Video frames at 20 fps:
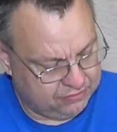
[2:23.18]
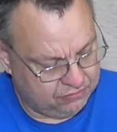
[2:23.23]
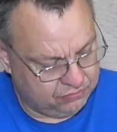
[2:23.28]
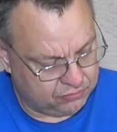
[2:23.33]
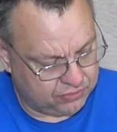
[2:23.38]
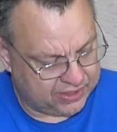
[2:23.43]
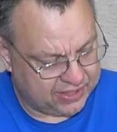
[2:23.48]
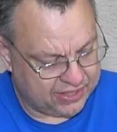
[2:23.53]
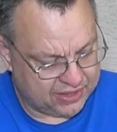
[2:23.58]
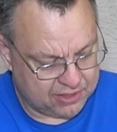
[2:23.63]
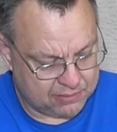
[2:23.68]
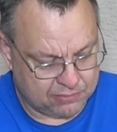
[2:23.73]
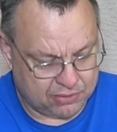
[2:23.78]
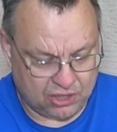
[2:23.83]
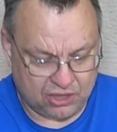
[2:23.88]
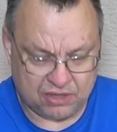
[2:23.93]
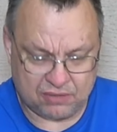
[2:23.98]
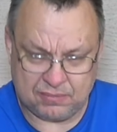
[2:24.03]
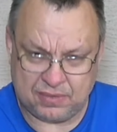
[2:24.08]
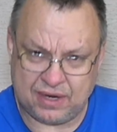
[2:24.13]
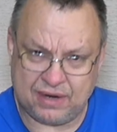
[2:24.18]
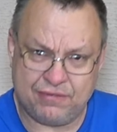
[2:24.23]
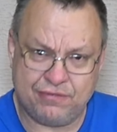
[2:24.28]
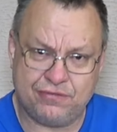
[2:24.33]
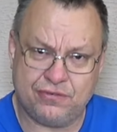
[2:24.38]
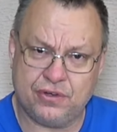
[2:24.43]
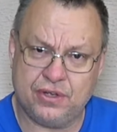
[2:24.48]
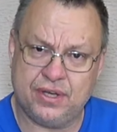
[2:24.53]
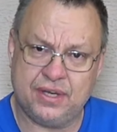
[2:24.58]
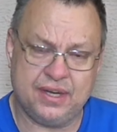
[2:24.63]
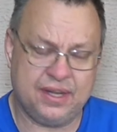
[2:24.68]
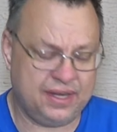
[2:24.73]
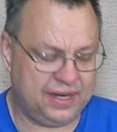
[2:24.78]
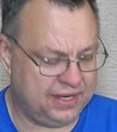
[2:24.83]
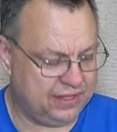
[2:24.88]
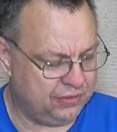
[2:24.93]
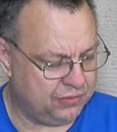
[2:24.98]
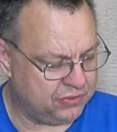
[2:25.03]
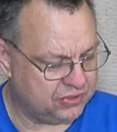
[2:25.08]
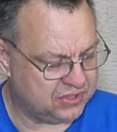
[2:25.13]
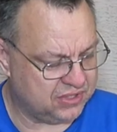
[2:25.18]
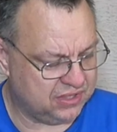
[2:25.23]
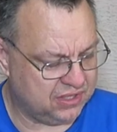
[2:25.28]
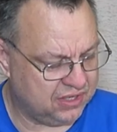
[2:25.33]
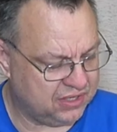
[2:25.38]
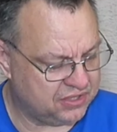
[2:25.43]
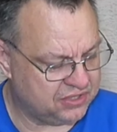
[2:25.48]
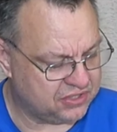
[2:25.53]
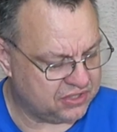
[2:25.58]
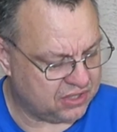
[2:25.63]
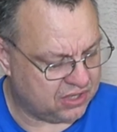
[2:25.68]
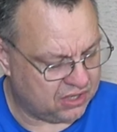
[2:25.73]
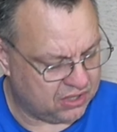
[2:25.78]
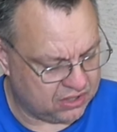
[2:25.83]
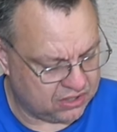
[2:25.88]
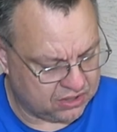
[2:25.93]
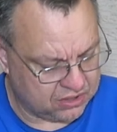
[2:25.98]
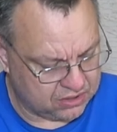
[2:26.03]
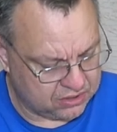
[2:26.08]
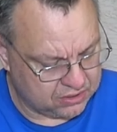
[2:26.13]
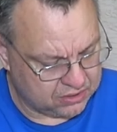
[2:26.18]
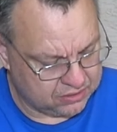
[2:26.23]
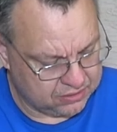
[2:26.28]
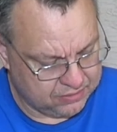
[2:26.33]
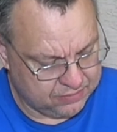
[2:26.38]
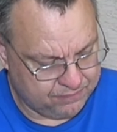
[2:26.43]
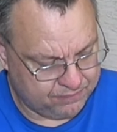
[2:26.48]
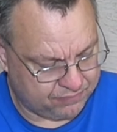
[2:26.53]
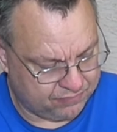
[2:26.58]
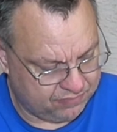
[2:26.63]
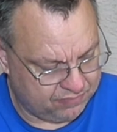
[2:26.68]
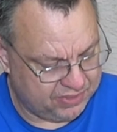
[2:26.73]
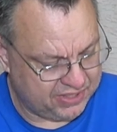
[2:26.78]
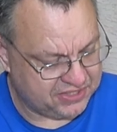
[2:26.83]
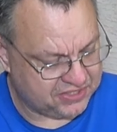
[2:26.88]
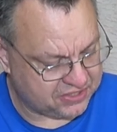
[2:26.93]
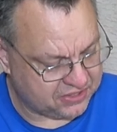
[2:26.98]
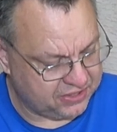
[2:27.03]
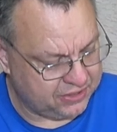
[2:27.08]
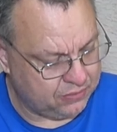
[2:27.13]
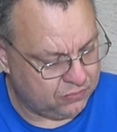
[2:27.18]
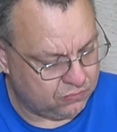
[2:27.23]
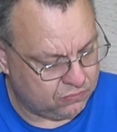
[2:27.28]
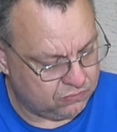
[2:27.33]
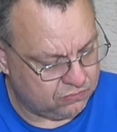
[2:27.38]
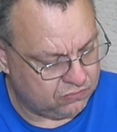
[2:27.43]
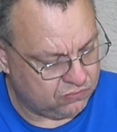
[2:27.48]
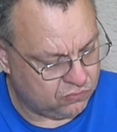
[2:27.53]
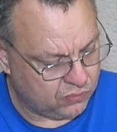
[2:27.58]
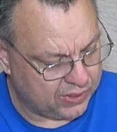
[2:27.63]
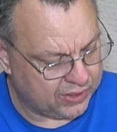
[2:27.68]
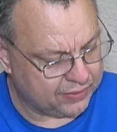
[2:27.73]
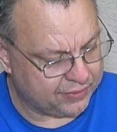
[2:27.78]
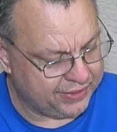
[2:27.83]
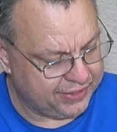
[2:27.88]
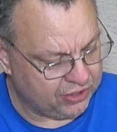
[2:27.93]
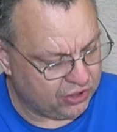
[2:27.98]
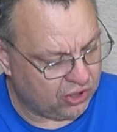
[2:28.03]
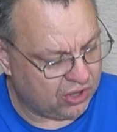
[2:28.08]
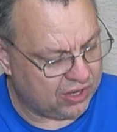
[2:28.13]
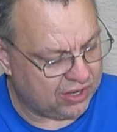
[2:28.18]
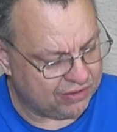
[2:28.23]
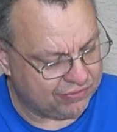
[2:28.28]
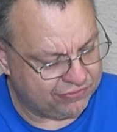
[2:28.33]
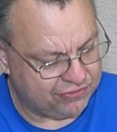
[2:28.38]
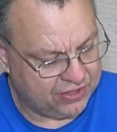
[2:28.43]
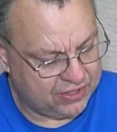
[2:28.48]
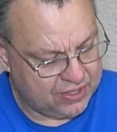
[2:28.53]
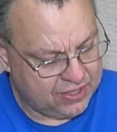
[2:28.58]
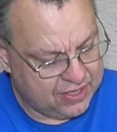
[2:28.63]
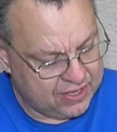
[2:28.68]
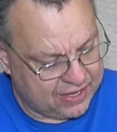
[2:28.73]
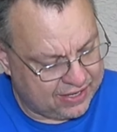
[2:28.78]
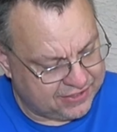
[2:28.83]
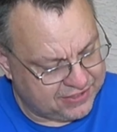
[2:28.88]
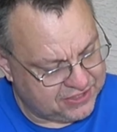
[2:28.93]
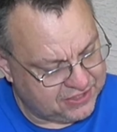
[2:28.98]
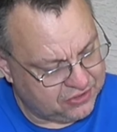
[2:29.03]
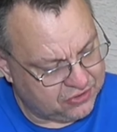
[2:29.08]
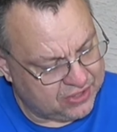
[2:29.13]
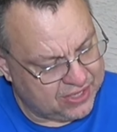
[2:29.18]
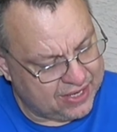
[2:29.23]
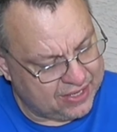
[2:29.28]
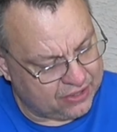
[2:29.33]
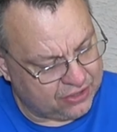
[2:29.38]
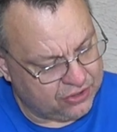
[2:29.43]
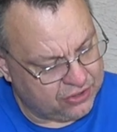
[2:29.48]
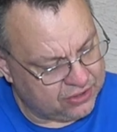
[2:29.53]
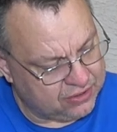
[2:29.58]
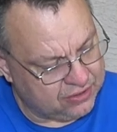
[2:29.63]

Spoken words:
right on the ball of my foot, and those lugs are basically wearing off. I still got good